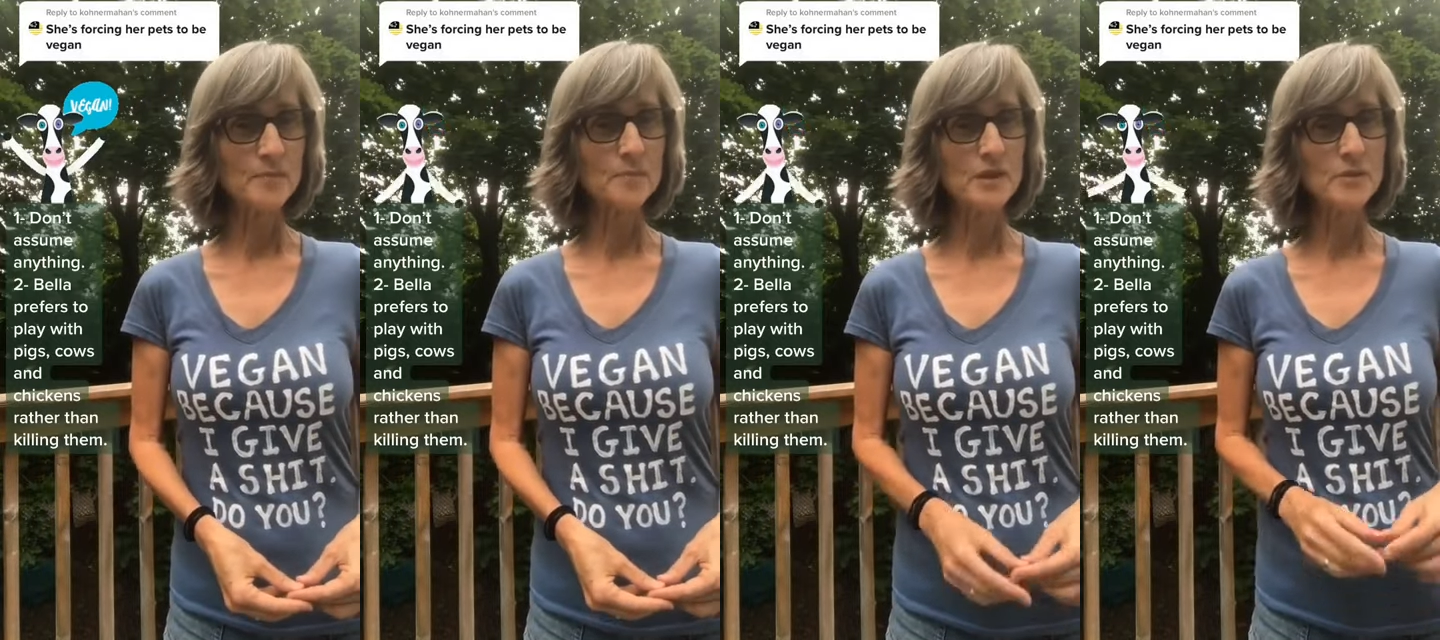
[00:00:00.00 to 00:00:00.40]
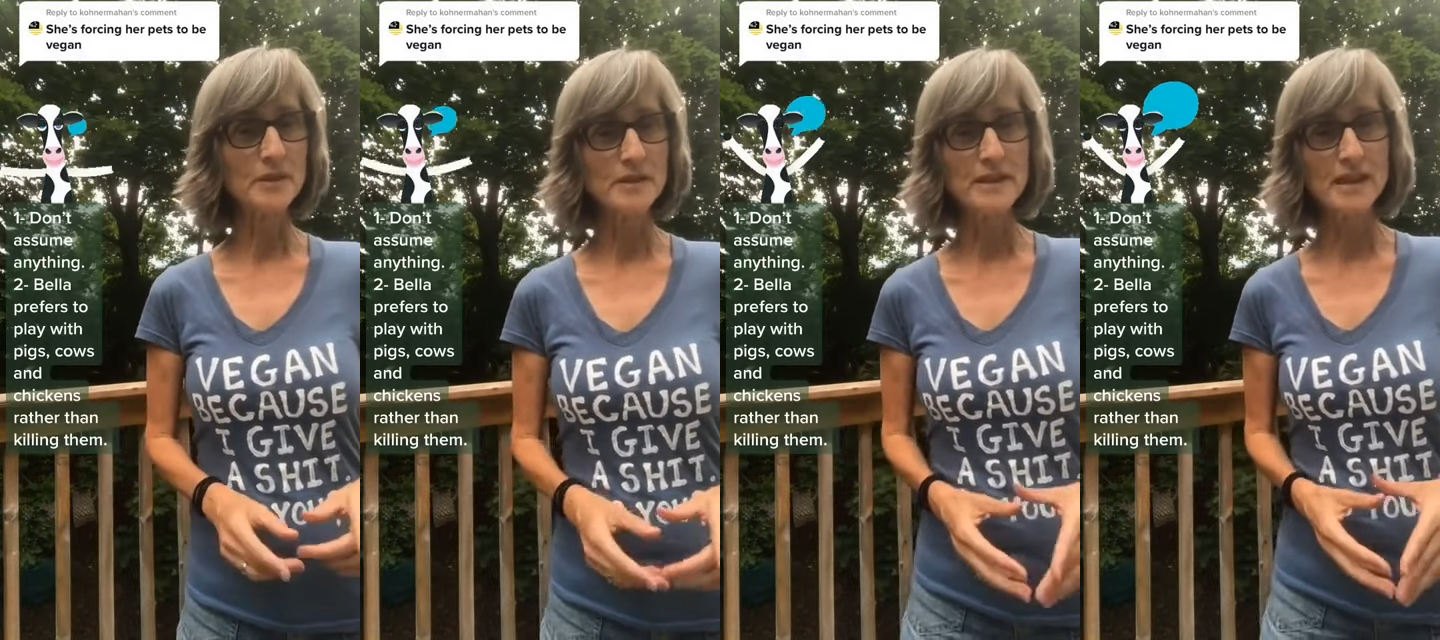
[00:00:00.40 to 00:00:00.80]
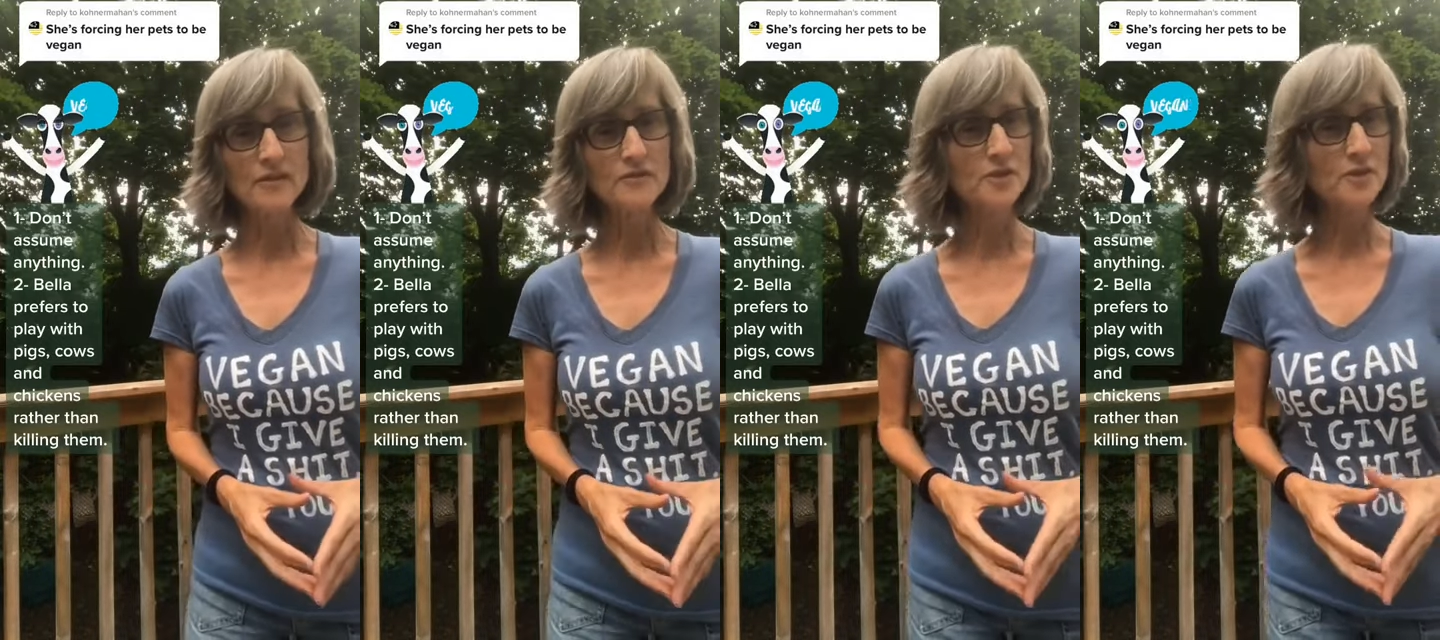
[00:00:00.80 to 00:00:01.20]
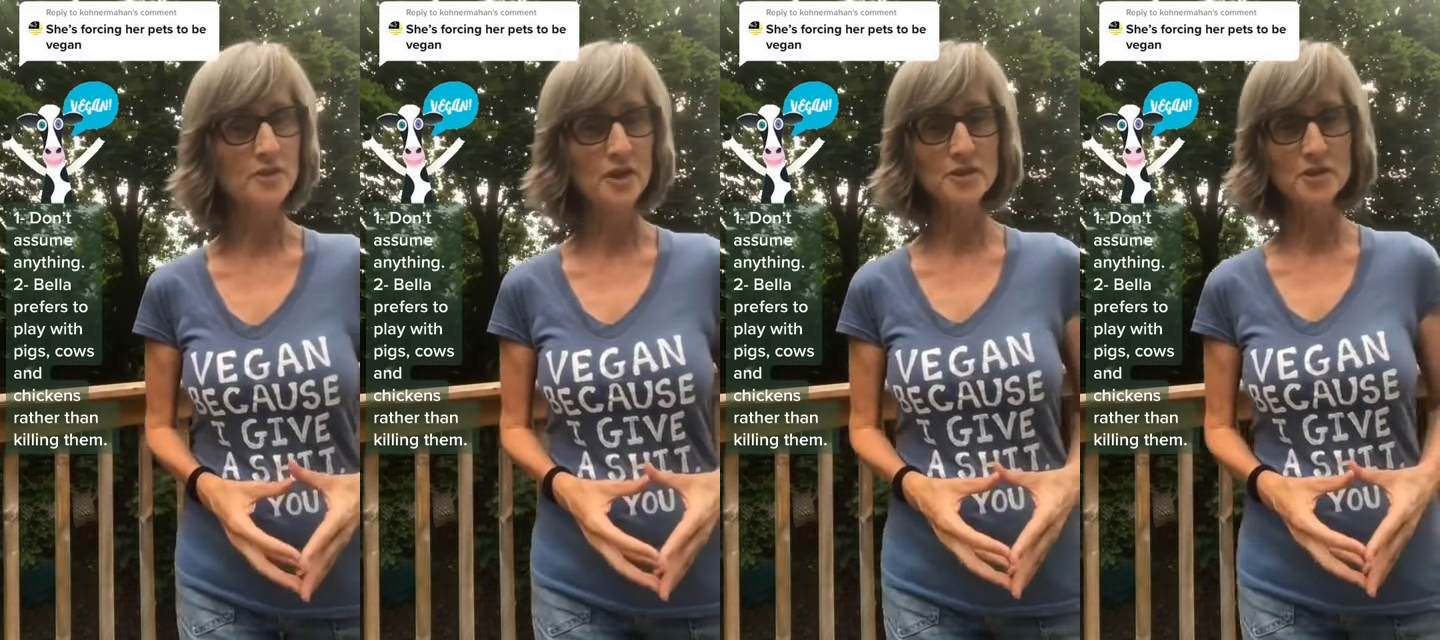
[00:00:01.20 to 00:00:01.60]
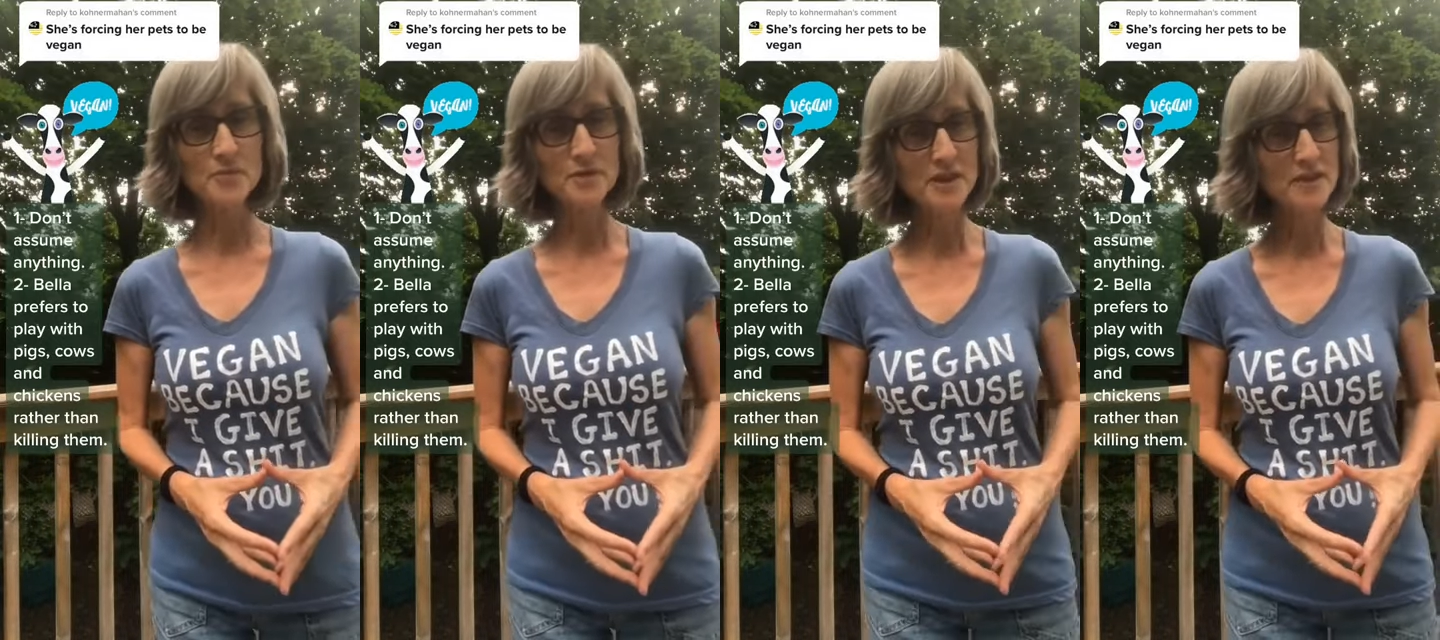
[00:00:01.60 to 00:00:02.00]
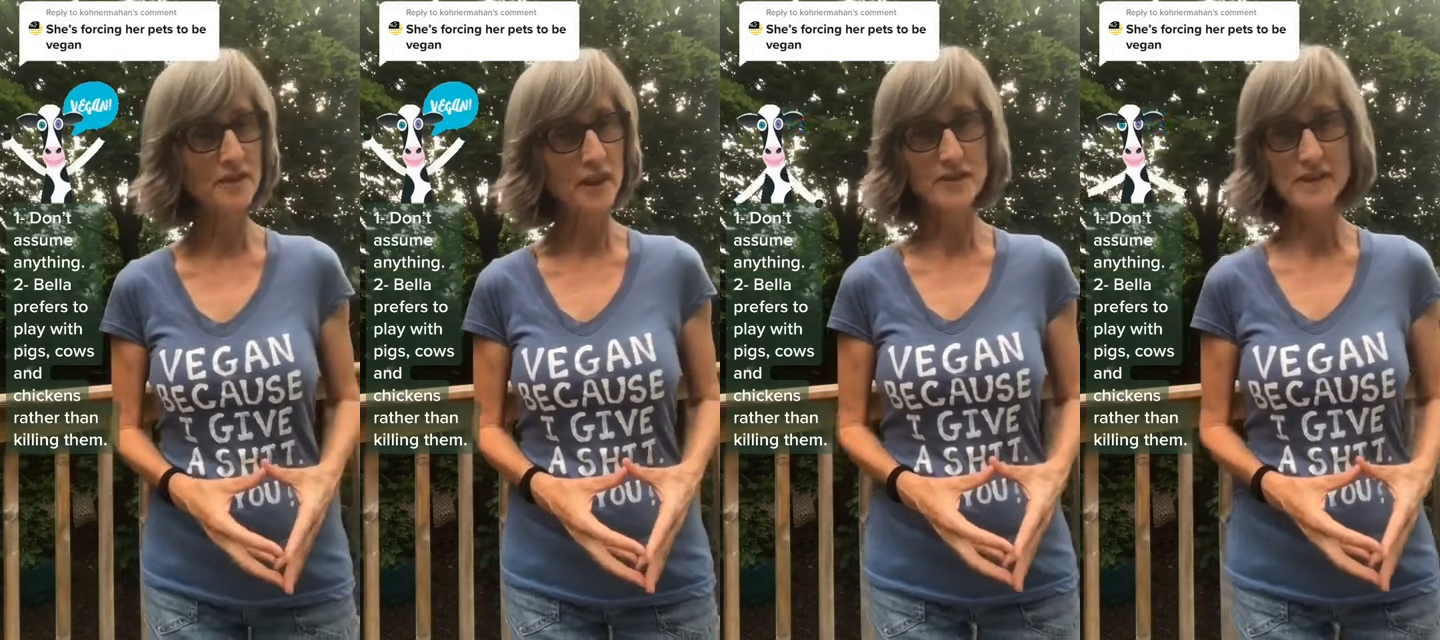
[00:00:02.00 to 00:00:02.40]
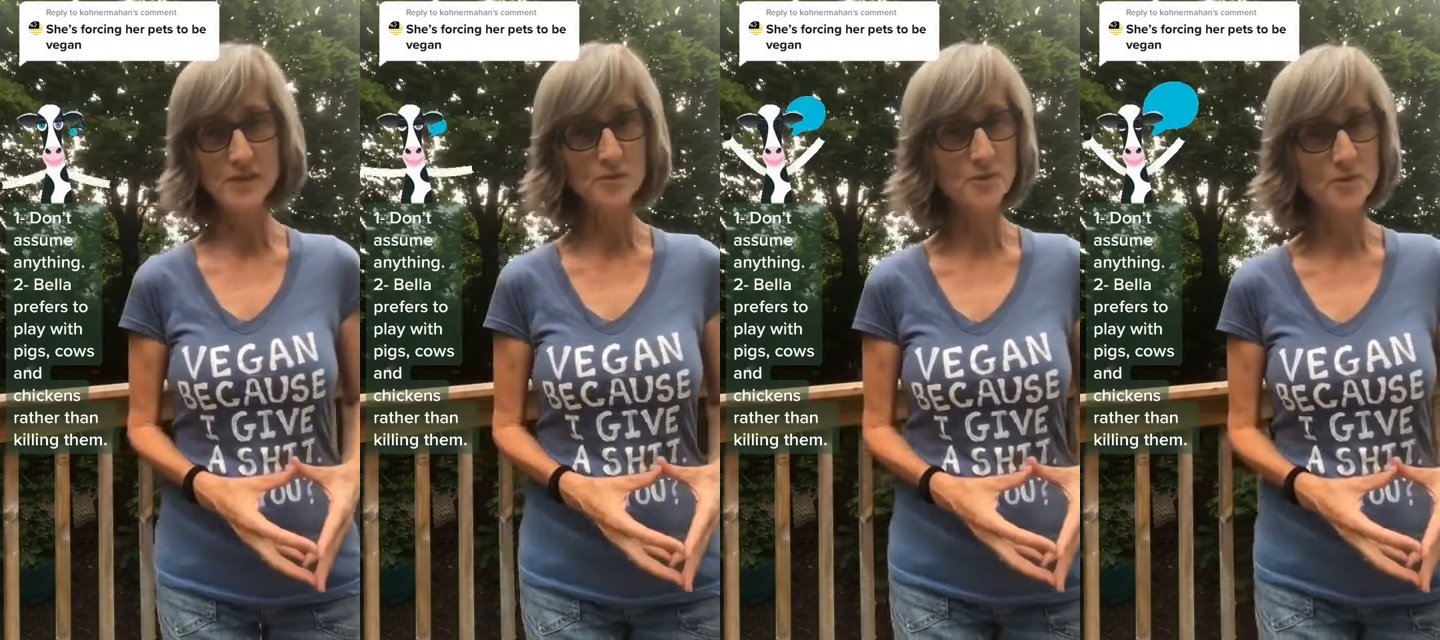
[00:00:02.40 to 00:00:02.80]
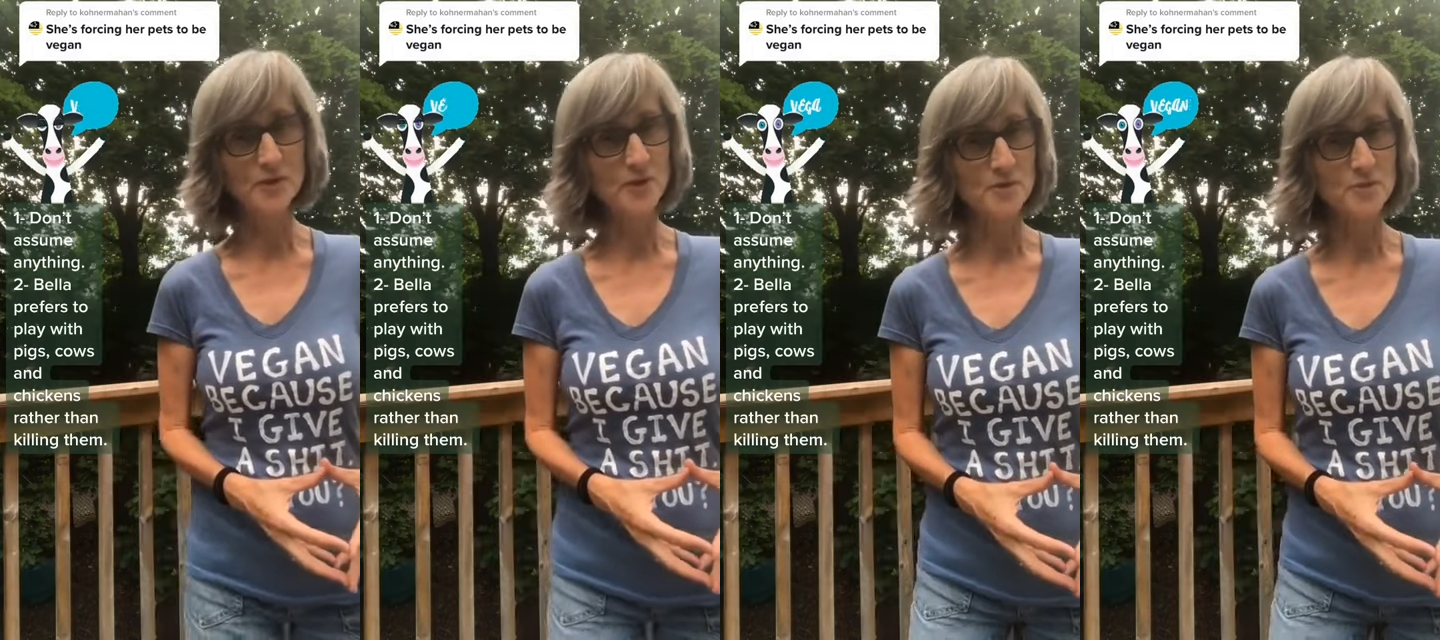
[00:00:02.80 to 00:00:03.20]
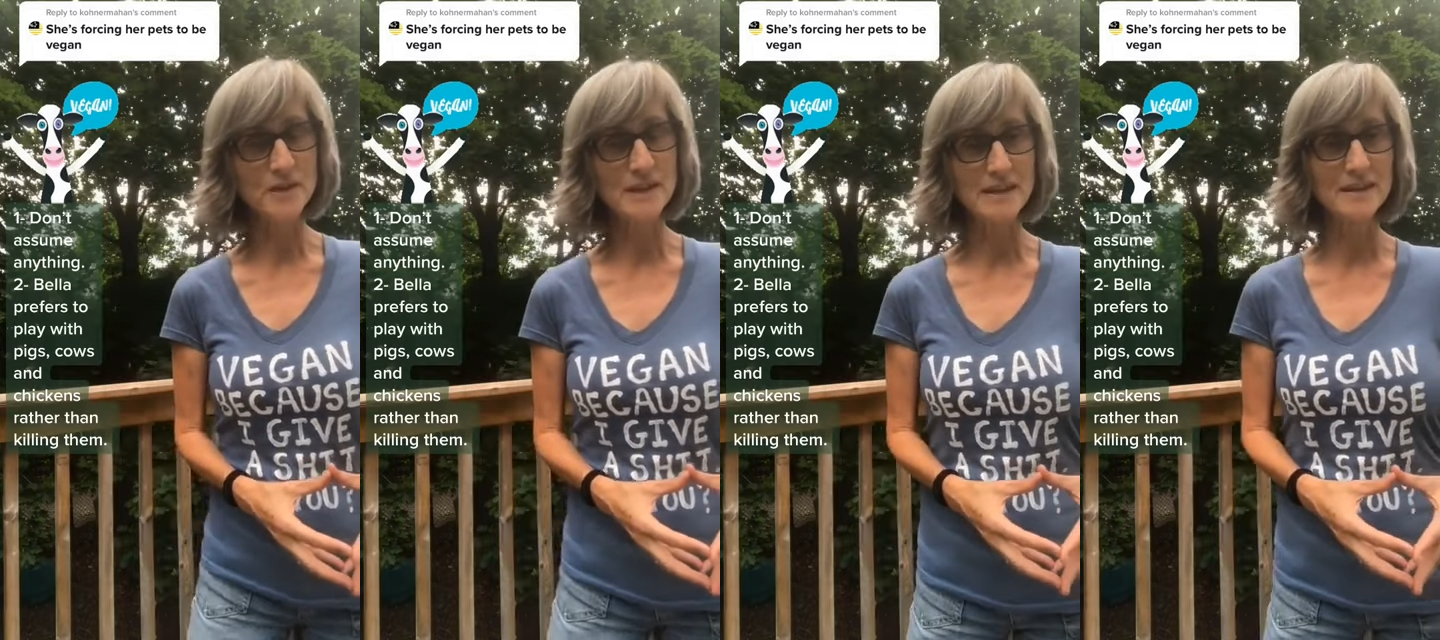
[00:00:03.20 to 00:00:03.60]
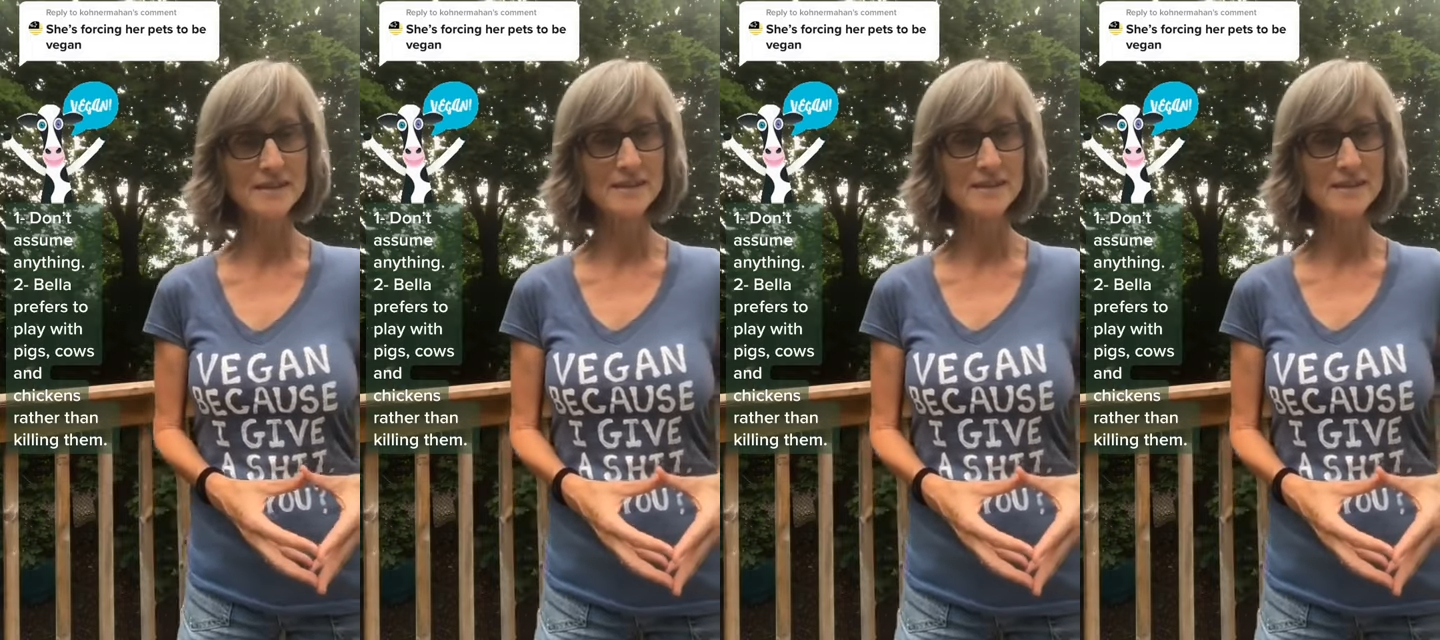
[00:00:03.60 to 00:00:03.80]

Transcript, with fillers: be really careful not to believe every single thing that you read.